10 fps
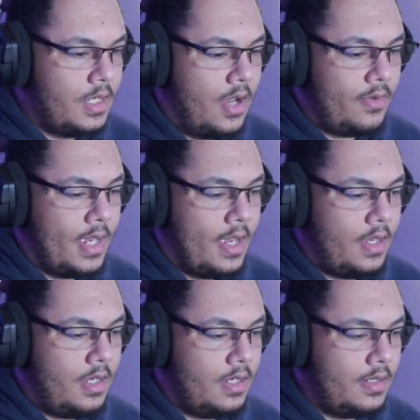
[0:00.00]
Okay.
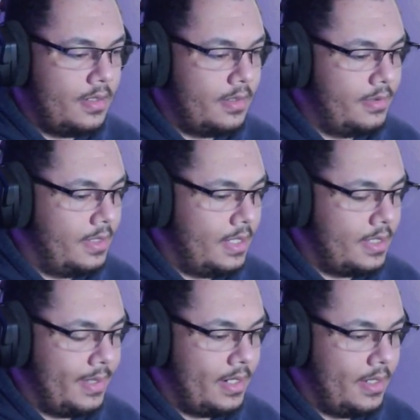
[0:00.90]
Well, that's
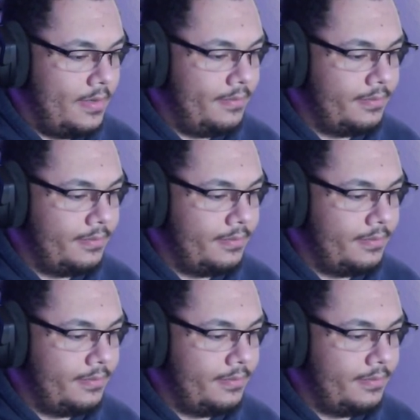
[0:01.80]
about it.